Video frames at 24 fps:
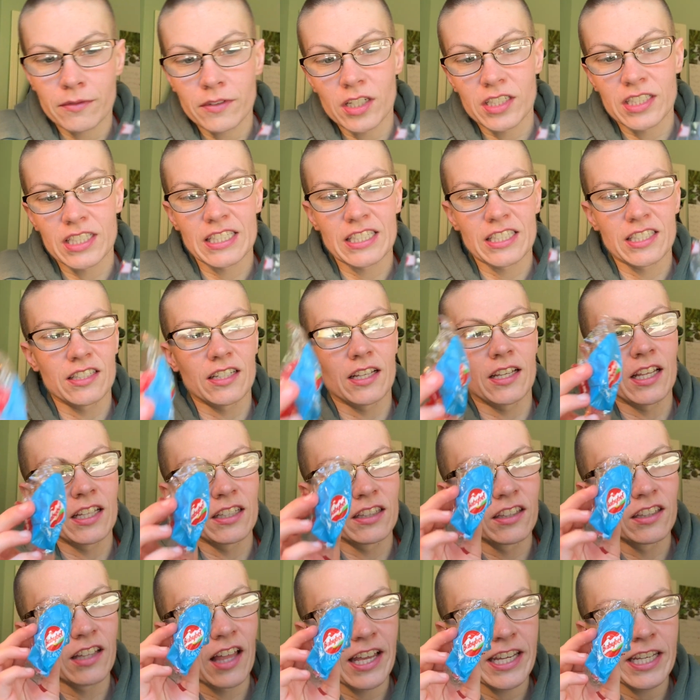This is a
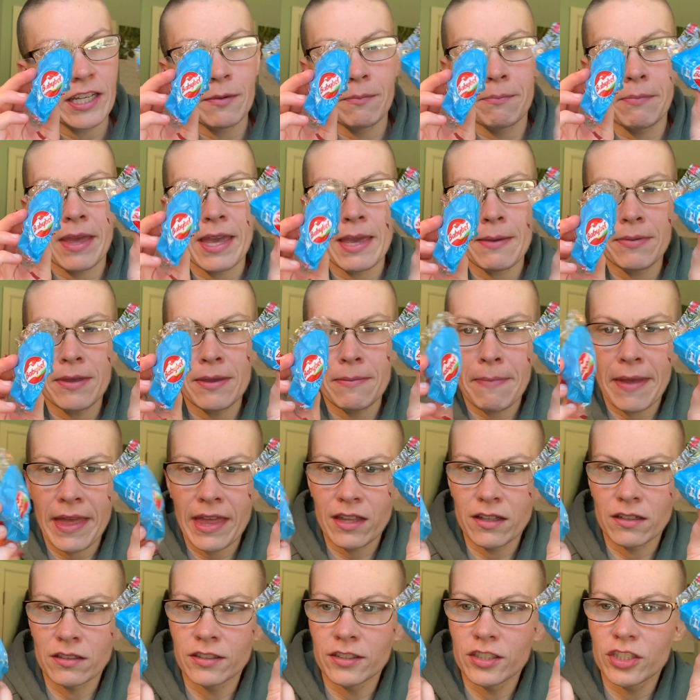light
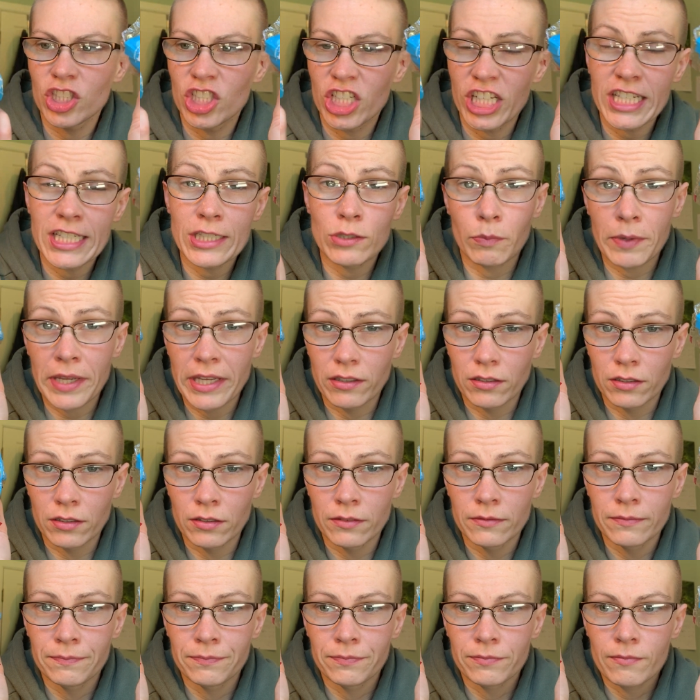Babybel cheese wheel
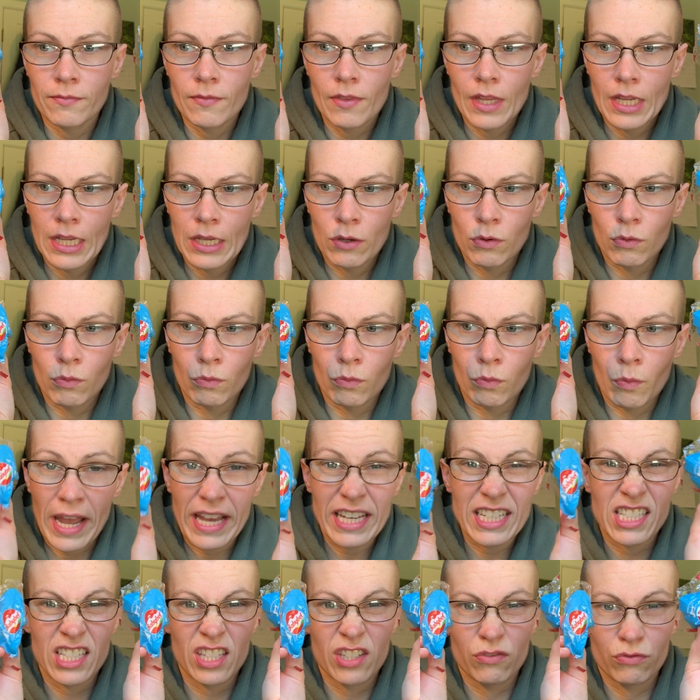
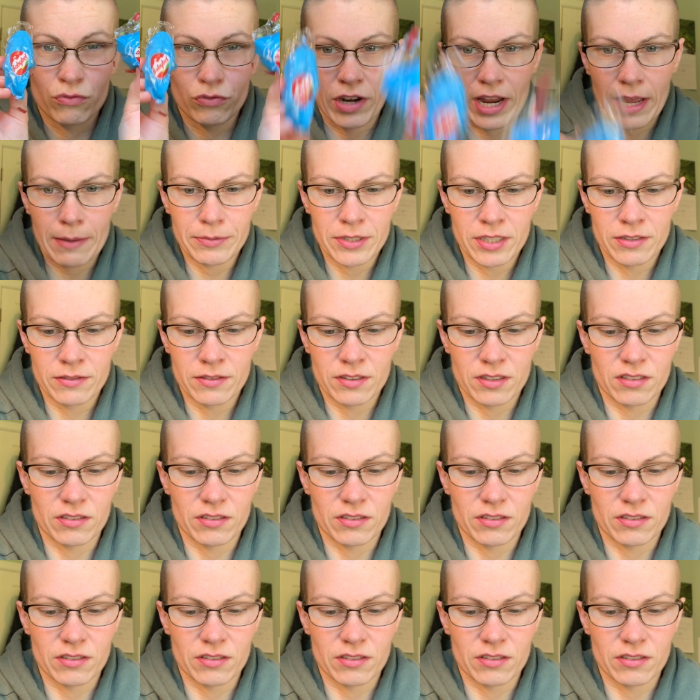wax wrapped.